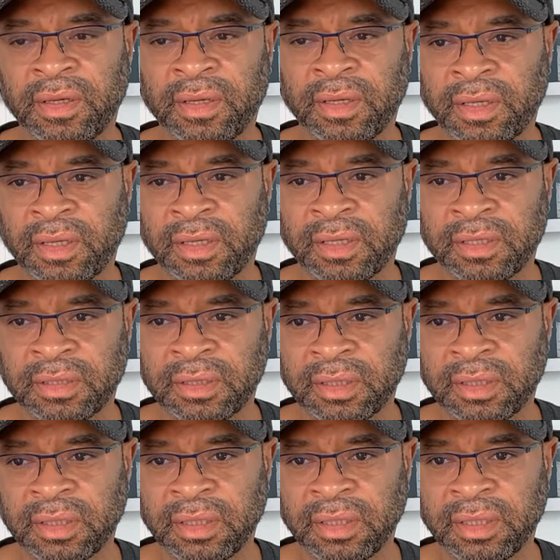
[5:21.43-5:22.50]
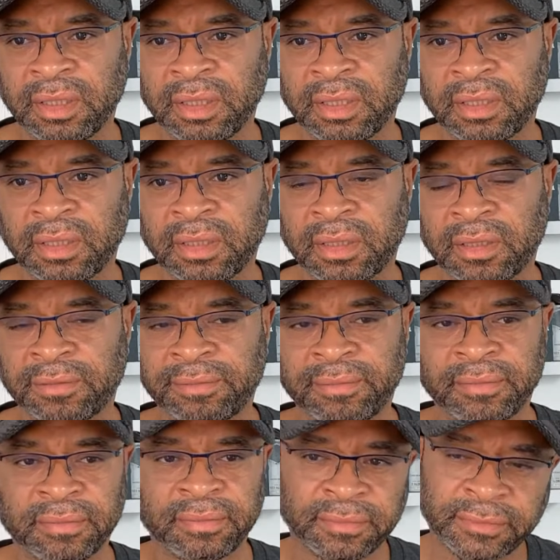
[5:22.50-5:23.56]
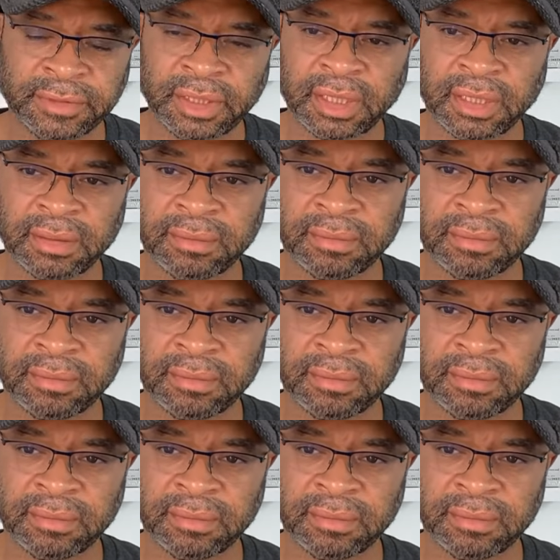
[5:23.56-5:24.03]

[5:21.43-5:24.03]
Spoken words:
and let's see here, okay,